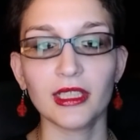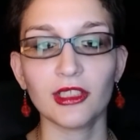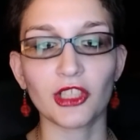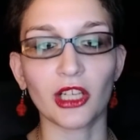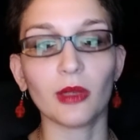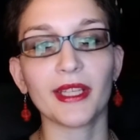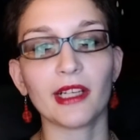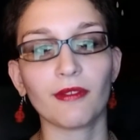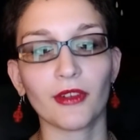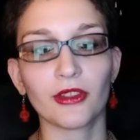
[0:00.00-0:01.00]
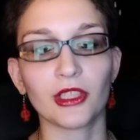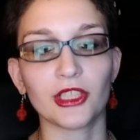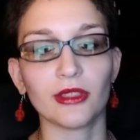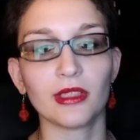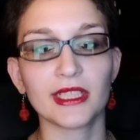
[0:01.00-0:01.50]
So, without further
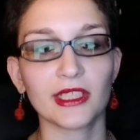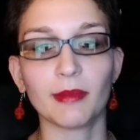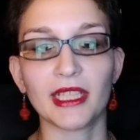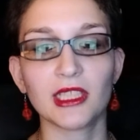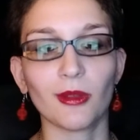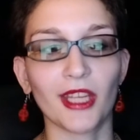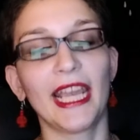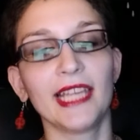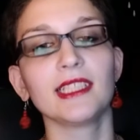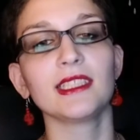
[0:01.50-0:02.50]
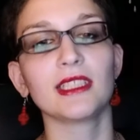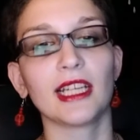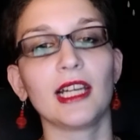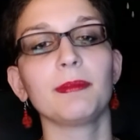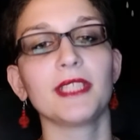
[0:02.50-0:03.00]
ado, let us commence with Anna's
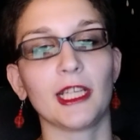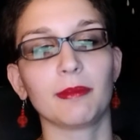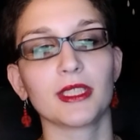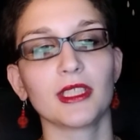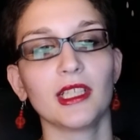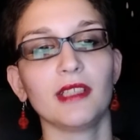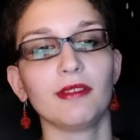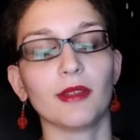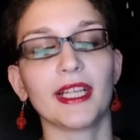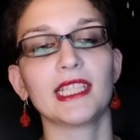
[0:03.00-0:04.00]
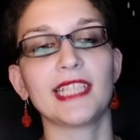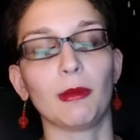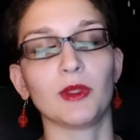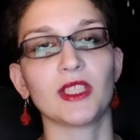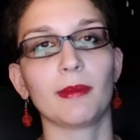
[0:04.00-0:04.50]
top tips for running a
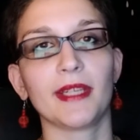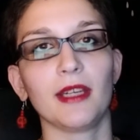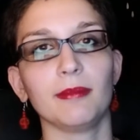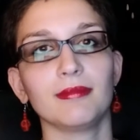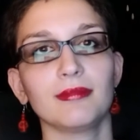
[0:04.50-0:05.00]
tabletop game.